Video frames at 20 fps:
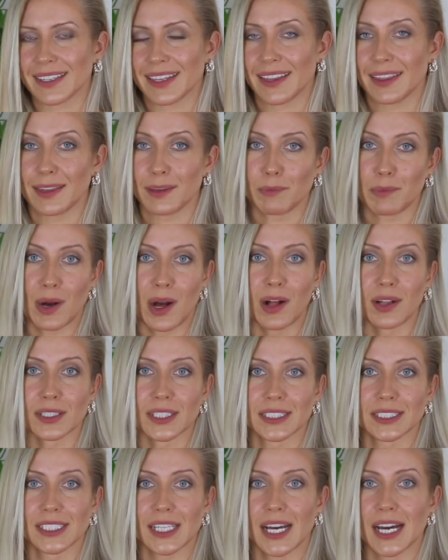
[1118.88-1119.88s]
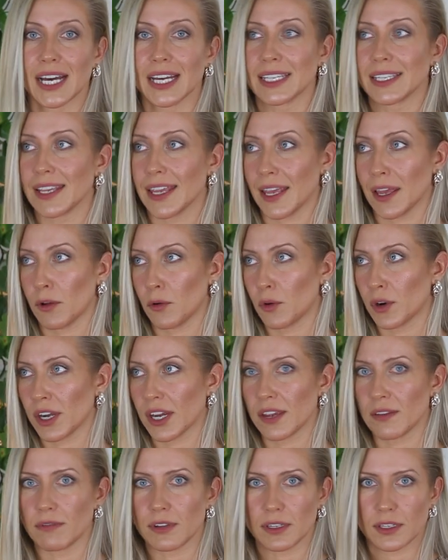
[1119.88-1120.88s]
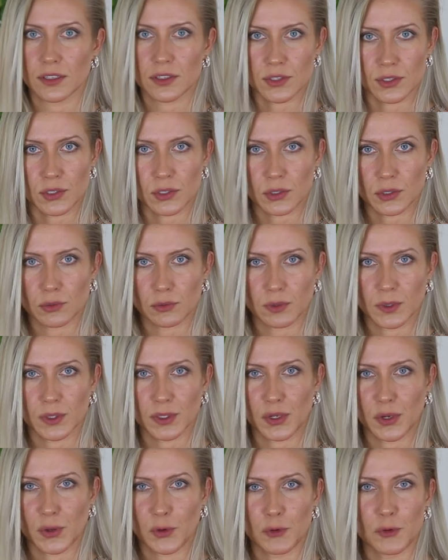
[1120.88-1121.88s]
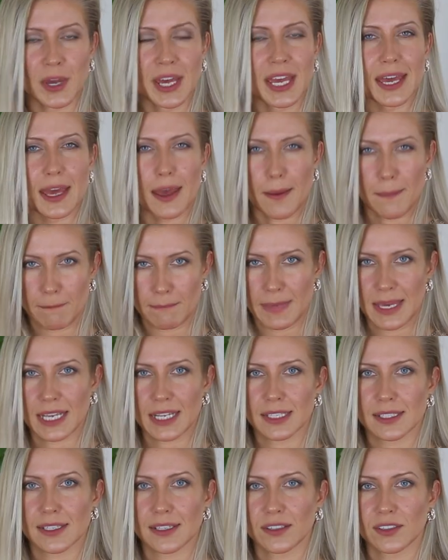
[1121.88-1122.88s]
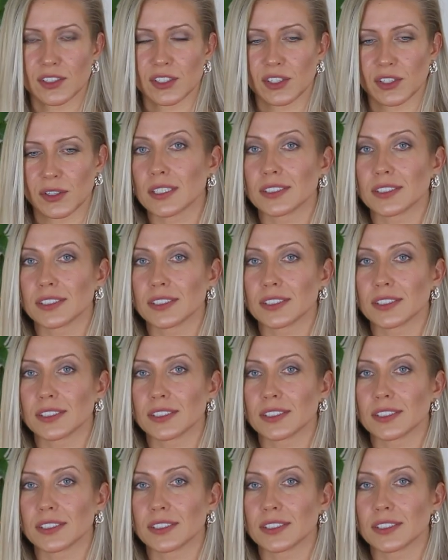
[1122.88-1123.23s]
in the polka dot, or even a suit will go amazing too.